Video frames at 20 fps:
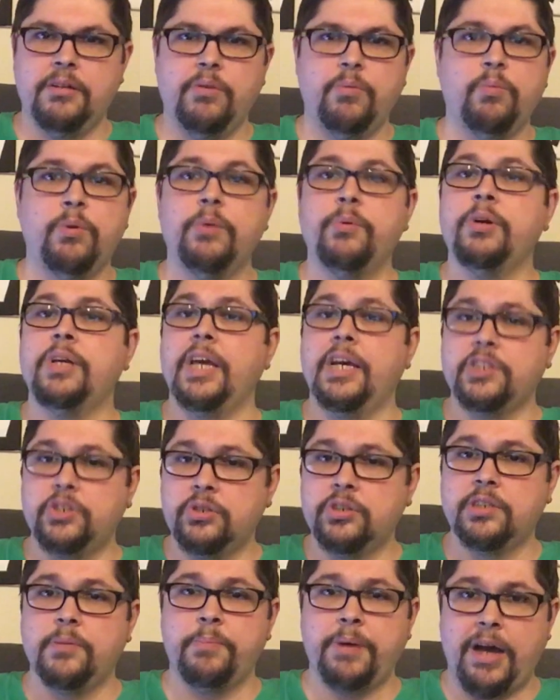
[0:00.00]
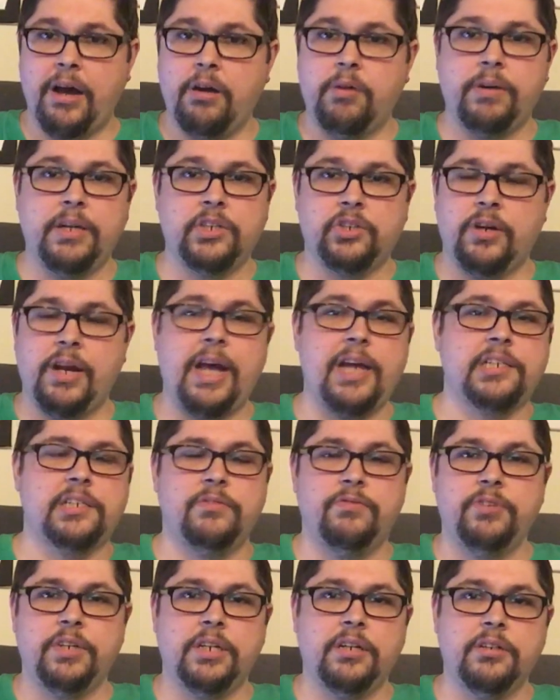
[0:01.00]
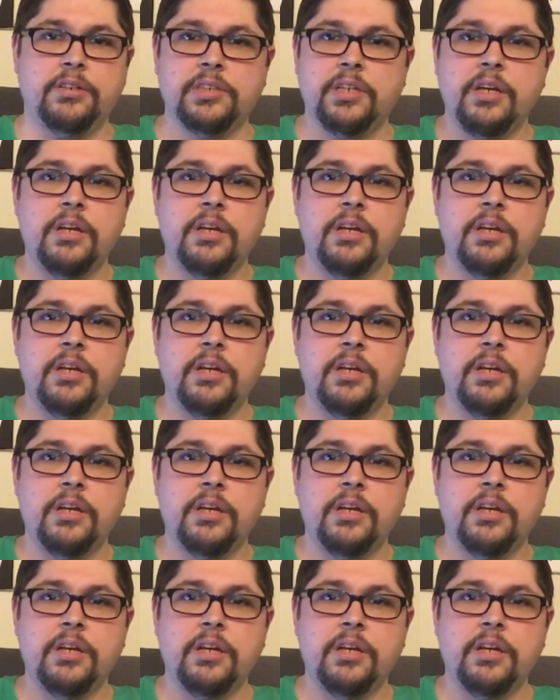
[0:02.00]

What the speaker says: we will get you some Power Ranger action figures.